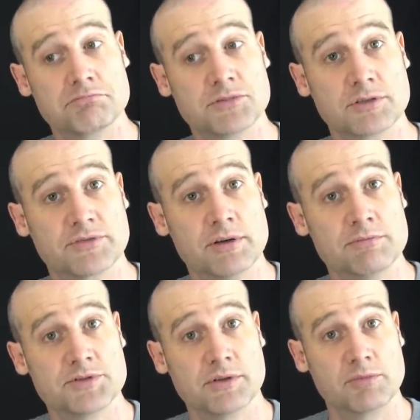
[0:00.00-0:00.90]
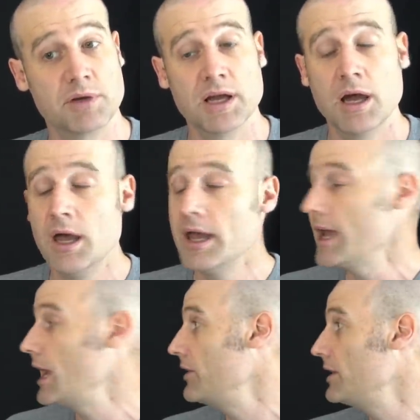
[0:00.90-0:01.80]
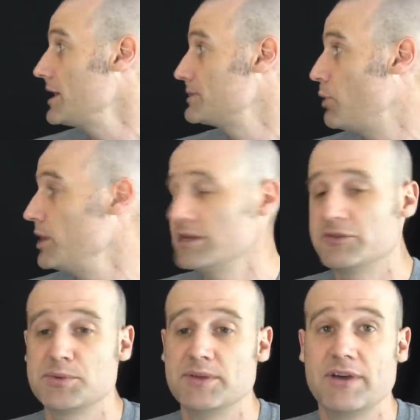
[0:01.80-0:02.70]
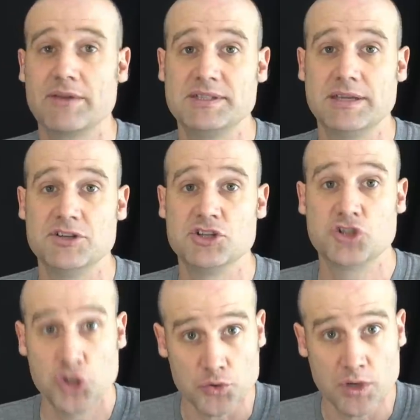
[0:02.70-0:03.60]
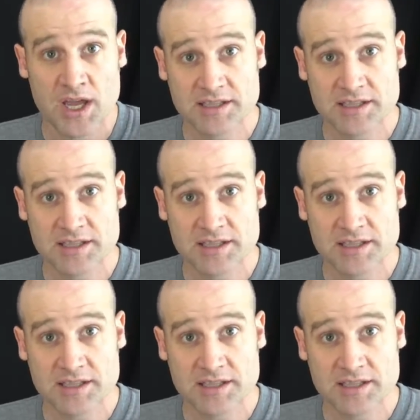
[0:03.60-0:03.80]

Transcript: So far, so familiar. And the last point, difference between 5 and 7 is 2.